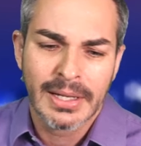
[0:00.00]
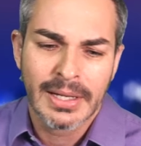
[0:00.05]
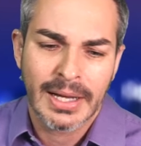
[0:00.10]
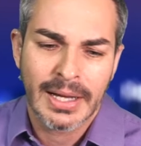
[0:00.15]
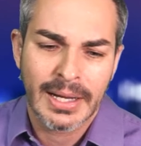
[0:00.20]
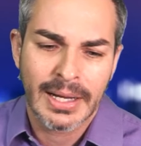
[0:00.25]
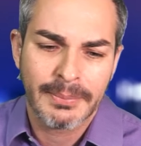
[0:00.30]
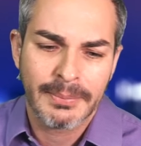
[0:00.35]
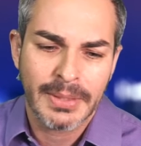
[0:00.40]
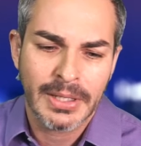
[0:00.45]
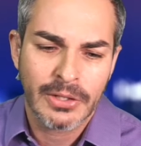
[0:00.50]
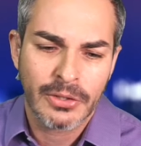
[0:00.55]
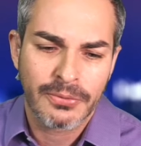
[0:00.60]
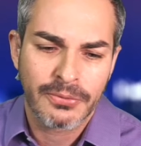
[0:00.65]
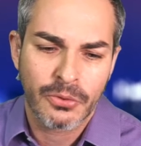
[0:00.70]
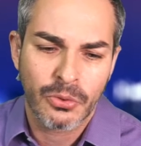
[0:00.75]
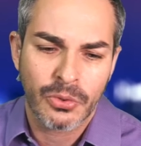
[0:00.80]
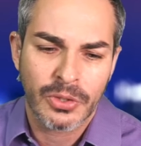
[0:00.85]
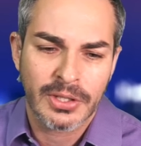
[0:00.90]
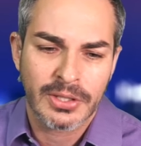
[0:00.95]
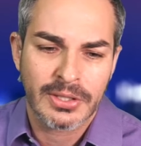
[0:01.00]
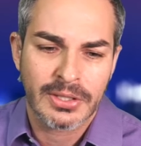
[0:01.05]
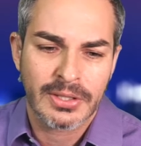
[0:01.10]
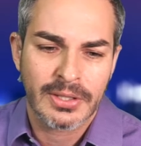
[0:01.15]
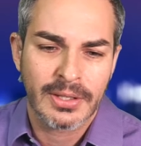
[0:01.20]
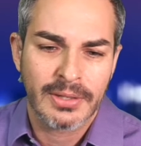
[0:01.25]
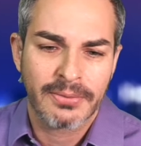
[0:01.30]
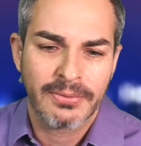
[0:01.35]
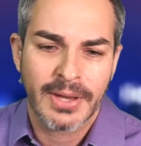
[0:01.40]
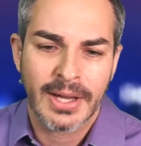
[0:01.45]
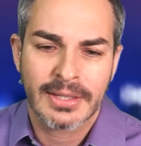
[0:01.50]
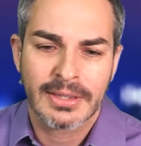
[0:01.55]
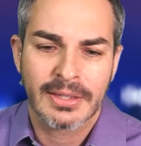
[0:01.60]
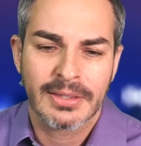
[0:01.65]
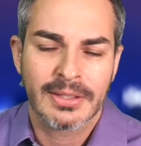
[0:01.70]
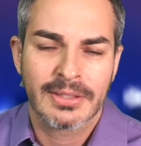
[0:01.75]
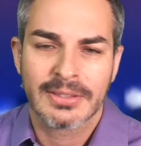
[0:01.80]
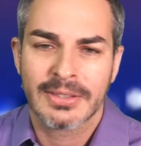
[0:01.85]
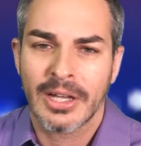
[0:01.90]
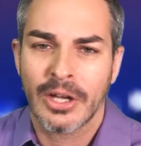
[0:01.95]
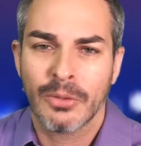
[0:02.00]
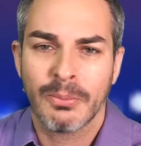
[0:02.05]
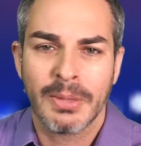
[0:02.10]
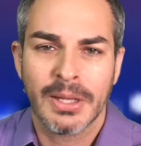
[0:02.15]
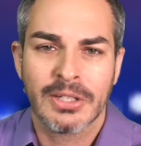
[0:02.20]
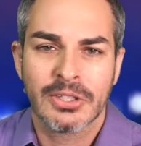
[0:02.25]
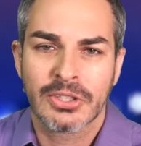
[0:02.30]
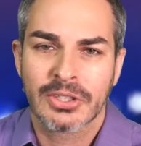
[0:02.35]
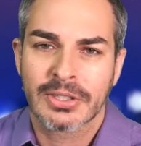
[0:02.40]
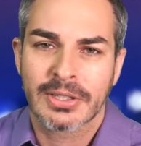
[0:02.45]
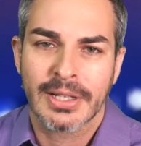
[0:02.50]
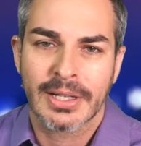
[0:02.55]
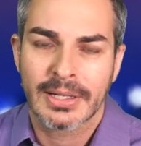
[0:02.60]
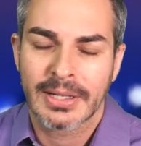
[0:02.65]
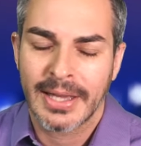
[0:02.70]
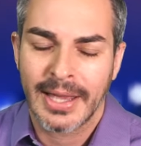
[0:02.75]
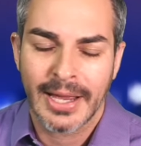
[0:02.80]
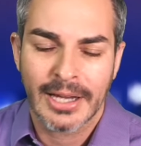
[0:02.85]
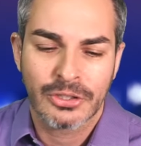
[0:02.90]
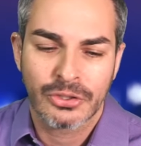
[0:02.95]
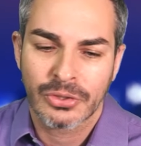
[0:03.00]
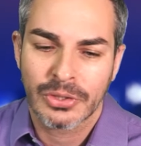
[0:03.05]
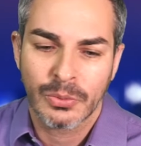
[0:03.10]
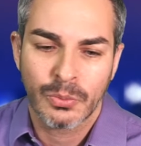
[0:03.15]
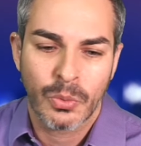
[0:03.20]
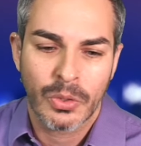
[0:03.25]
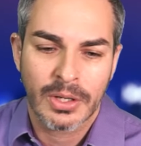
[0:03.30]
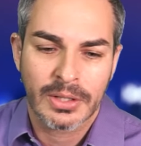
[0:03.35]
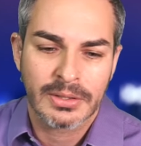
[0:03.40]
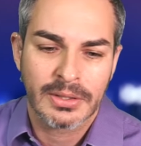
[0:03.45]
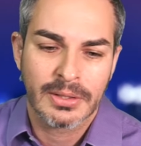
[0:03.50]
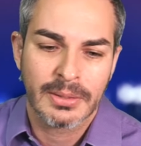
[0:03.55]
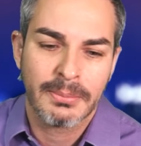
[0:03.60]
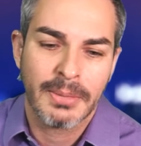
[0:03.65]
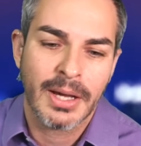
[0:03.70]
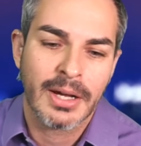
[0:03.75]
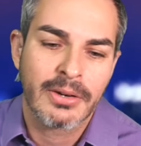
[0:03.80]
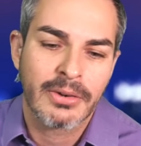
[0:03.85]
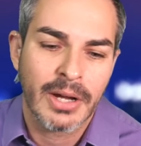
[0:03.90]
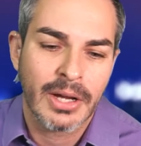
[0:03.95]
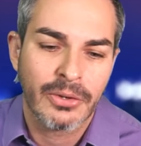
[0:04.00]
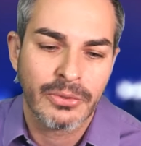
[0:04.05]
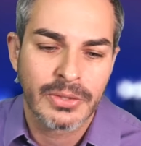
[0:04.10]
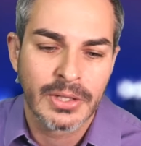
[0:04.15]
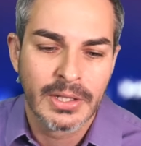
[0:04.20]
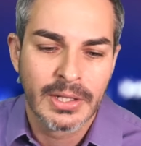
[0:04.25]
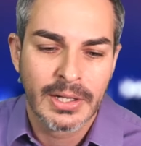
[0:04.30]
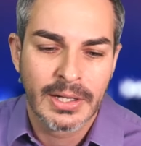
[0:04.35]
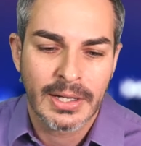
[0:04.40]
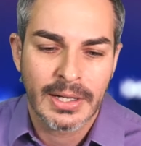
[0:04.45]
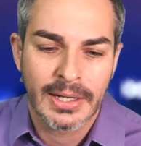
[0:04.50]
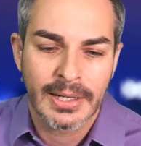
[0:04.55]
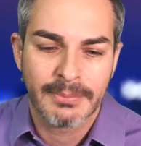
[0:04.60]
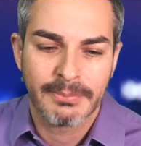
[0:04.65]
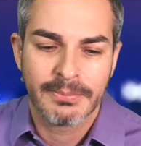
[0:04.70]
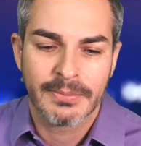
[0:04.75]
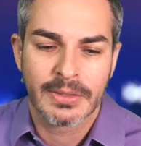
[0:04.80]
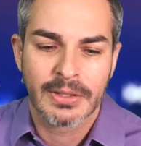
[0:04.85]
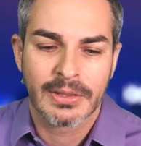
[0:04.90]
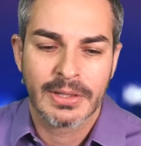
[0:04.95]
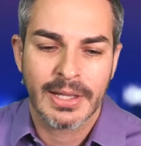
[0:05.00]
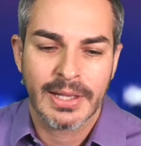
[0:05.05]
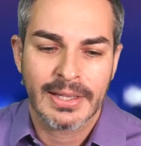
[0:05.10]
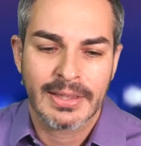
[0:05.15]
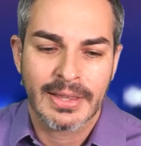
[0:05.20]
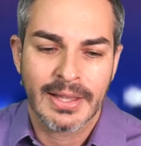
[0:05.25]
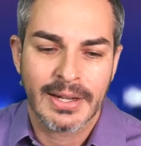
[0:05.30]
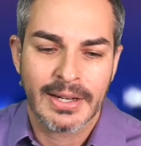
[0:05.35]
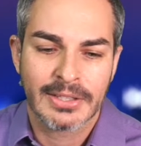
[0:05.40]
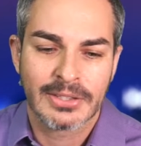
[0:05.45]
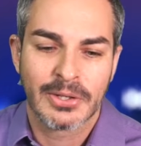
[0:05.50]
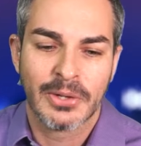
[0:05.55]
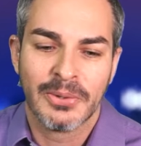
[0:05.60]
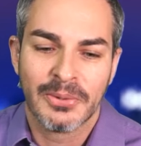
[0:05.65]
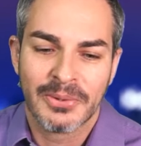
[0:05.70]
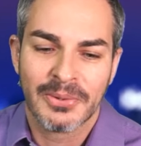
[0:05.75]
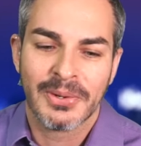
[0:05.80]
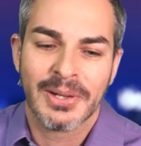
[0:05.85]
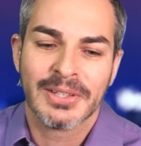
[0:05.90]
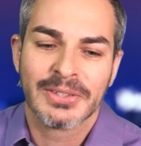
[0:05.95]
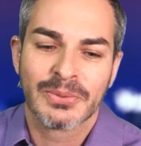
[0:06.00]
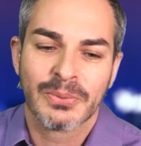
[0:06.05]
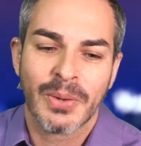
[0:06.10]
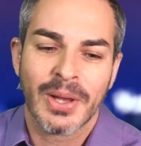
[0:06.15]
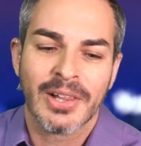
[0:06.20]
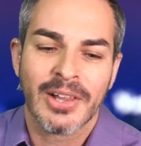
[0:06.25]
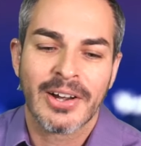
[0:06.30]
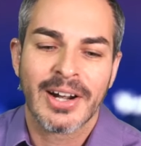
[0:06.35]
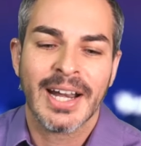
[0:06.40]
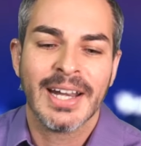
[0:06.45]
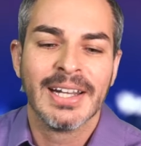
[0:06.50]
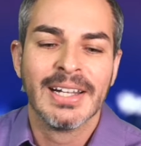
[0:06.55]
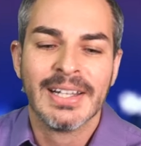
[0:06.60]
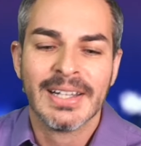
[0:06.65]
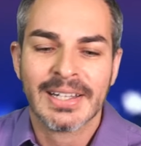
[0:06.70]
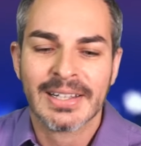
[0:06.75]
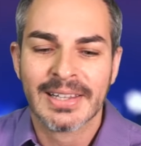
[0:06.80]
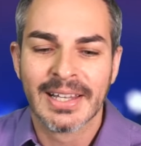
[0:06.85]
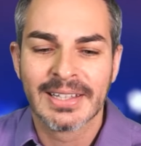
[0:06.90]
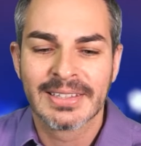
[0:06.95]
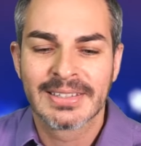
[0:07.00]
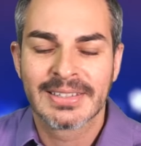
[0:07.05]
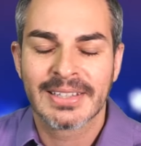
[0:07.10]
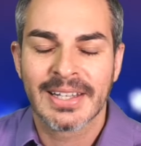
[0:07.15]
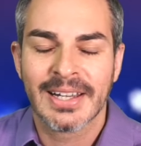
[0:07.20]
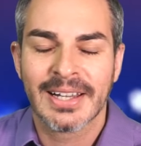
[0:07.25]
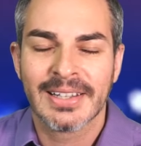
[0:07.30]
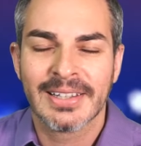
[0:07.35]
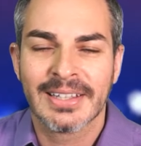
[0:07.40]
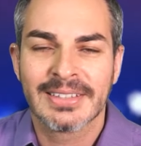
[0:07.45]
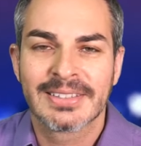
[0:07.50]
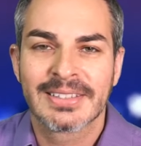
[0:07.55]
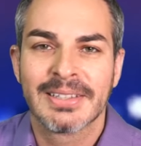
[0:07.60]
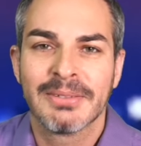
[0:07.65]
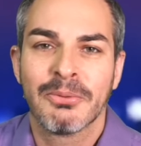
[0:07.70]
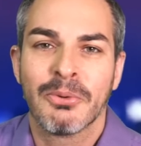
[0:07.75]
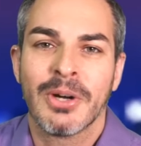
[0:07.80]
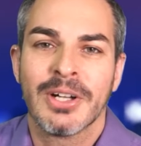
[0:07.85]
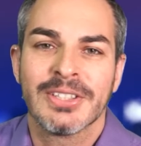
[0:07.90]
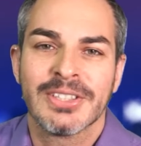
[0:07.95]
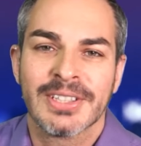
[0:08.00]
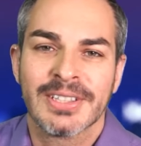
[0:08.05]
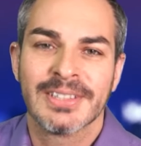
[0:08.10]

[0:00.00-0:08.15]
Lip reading: And of course, the fact that the sound man just like casually walked in the background like that as well. All right, let's keep watching.